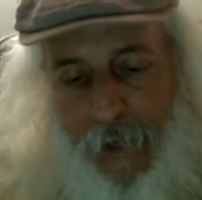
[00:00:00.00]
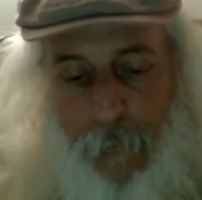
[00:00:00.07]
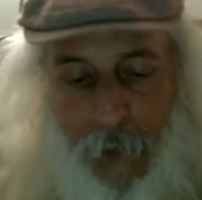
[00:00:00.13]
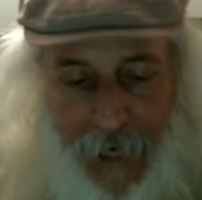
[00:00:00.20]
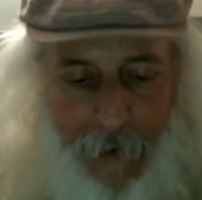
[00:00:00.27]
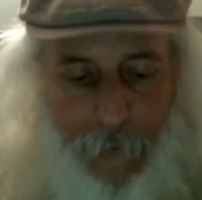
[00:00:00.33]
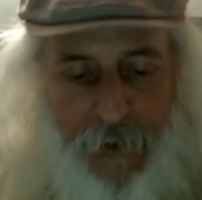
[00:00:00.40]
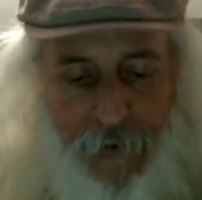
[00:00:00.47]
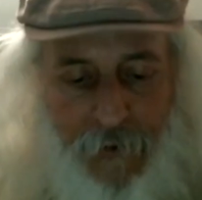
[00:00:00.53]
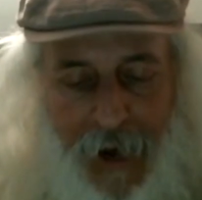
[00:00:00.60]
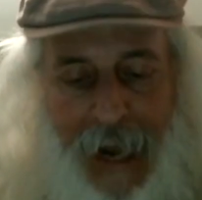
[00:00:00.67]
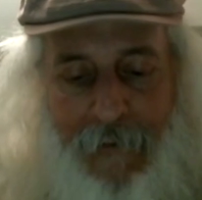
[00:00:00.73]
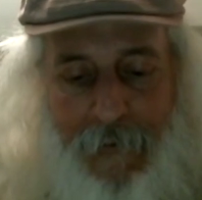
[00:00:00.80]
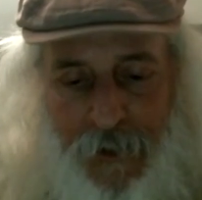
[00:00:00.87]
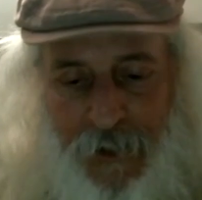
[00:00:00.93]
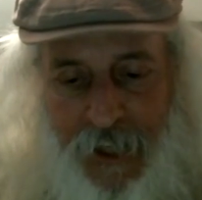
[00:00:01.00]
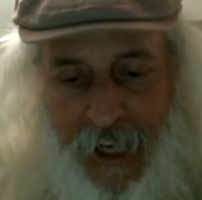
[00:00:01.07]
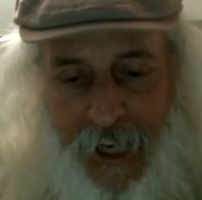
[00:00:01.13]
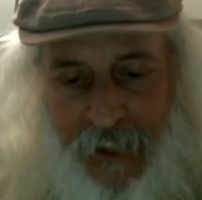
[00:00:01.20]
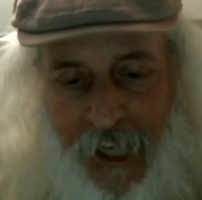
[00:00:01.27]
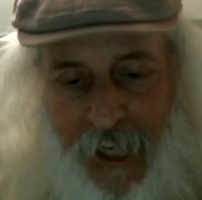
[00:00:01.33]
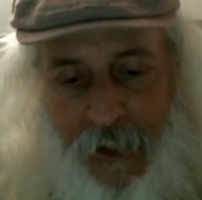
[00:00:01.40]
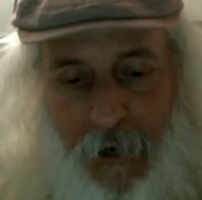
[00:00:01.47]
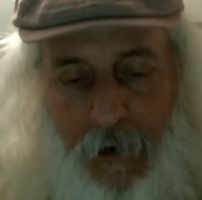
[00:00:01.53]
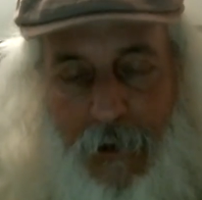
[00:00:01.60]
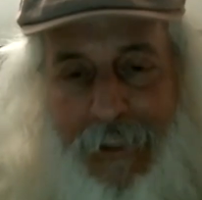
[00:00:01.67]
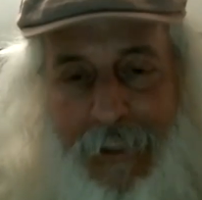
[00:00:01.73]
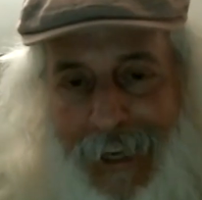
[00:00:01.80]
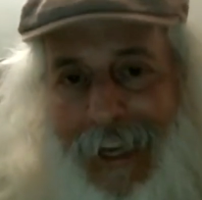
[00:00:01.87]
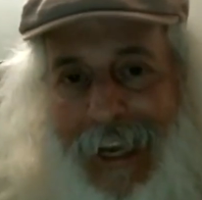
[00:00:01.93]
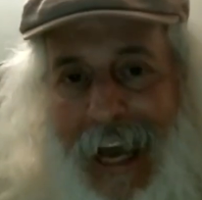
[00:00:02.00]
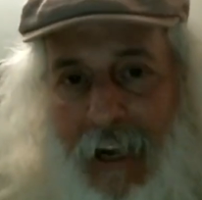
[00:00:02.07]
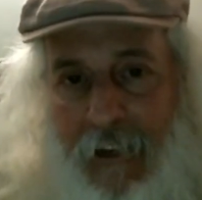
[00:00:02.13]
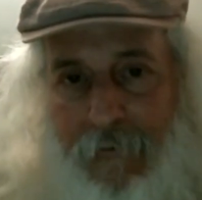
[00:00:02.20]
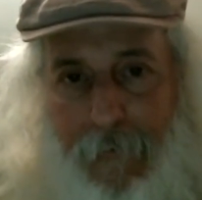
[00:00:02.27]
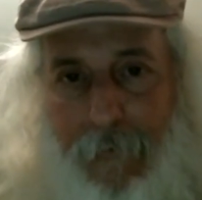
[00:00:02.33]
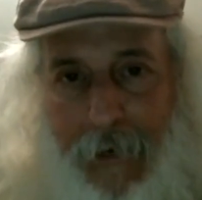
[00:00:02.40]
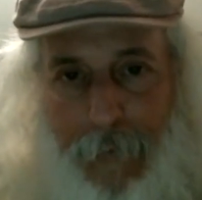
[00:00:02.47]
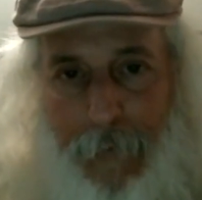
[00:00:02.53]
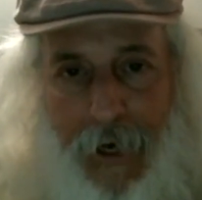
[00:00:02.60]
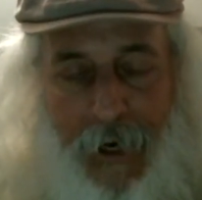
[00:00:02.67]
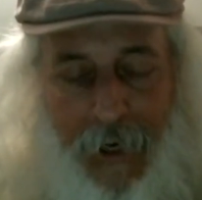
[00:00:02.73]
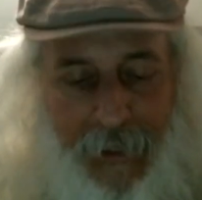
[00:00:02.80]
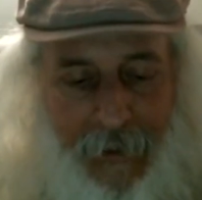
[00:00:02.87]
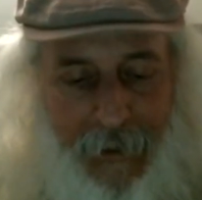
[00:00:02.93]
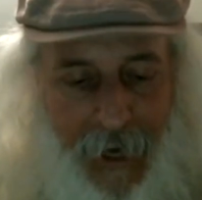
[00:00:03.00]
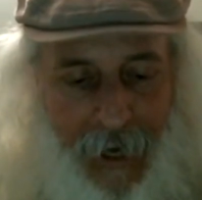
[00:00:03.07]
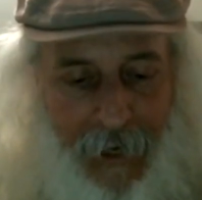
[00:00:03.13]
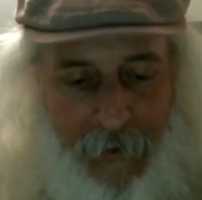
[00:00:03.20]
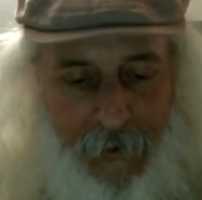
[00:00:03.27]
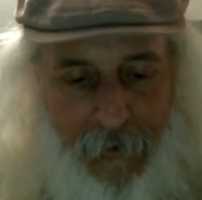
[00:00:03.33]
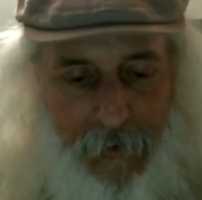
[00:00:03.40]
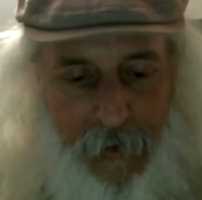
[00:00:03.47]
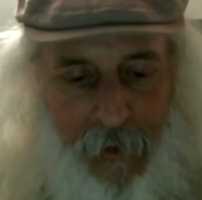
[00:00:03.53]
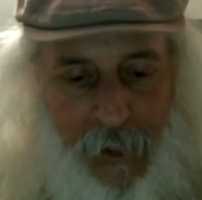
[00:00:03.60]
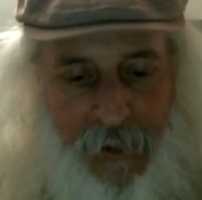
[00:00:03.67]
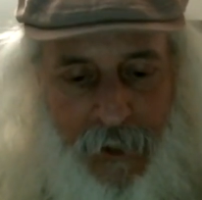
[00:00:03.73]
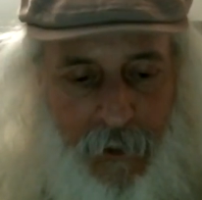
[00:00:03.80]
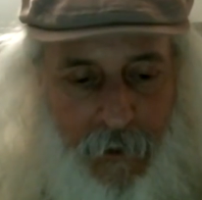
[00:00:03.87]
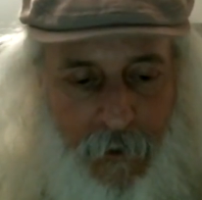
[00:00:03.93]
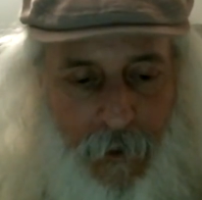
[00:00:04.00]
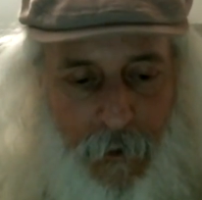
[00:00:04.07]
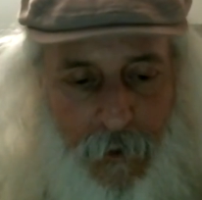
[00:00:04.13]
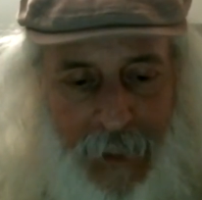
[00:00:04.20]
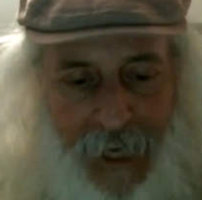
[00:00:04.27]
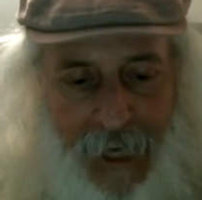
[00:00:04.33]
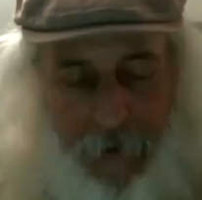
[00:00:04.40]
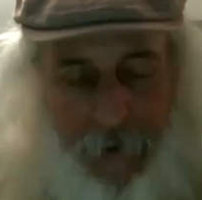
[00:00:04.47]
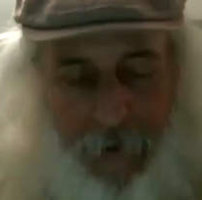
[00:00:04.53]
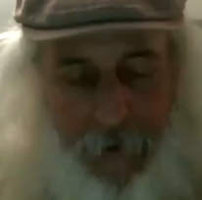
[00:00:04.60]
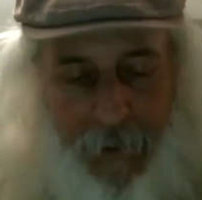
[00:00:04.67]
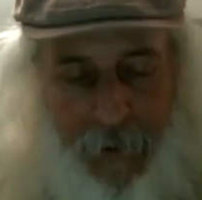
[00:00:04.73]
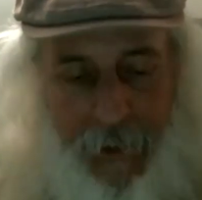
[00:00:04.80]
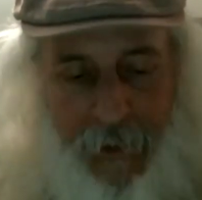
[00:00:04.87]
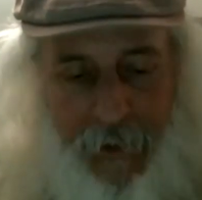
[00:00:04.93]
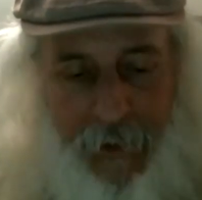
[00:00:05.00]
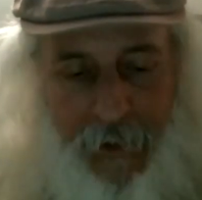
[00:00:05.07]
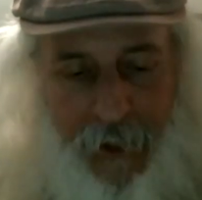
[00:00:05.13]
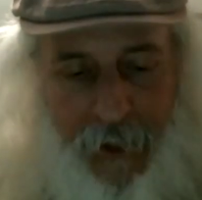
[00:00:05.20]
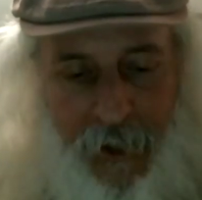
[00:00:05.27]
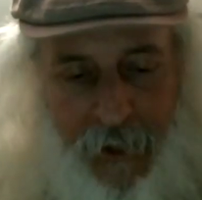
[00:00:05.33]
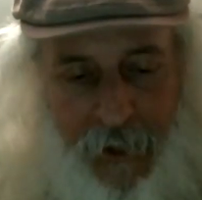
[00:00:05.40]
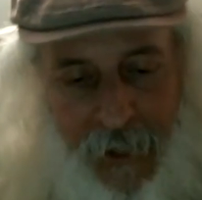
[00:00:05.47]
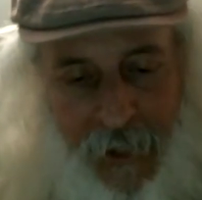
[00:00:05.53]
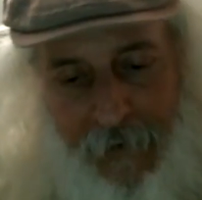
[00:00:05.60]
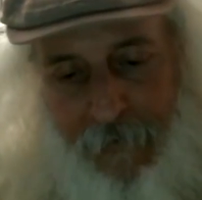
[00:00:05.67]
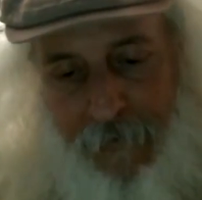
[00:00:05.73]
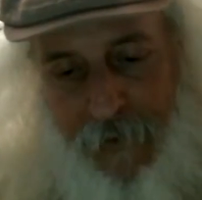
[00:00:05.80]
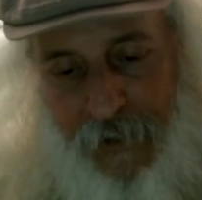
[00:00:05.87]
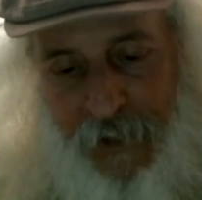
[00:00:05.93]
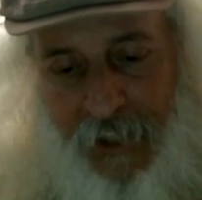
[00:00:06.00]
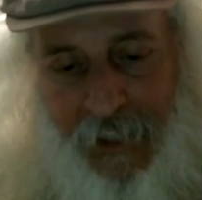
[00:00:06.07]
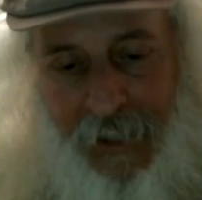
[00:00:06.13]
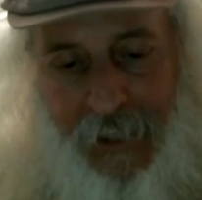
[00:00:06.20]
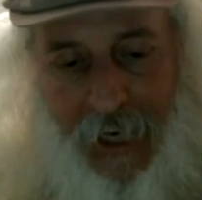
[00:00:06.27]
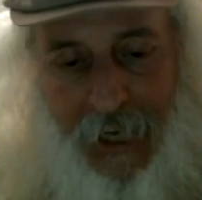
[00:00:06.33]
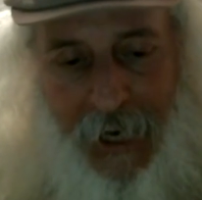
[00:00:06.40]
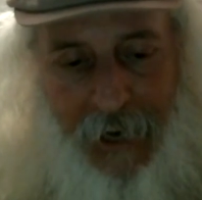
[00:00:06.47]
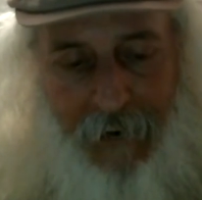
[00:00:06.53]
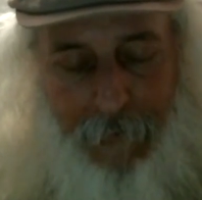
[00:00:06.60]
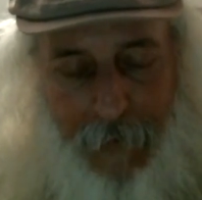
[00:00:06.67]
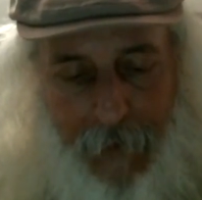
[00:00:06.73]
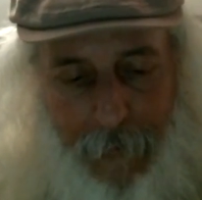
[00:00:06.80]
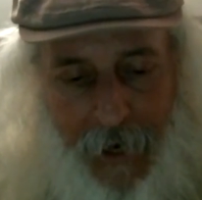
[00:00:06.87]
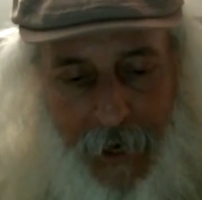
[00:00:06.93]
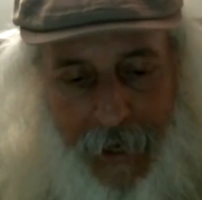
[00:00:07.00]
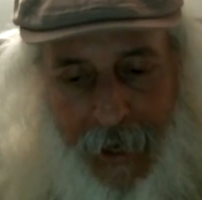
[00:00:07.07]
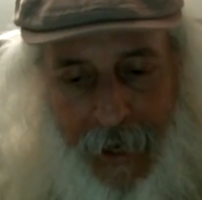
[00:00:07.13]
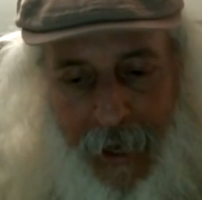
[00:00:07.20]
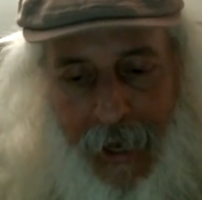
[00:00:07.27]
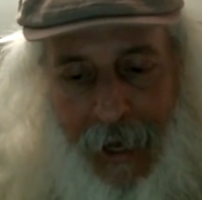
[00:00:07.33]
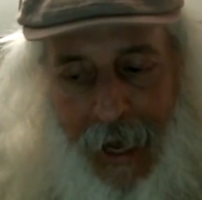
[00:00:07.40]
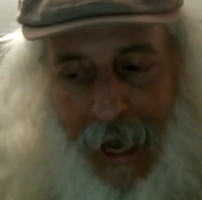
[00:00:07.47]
I was five or six, I started getting out of my body. I consider those out of body experiences. I physically got out of my body.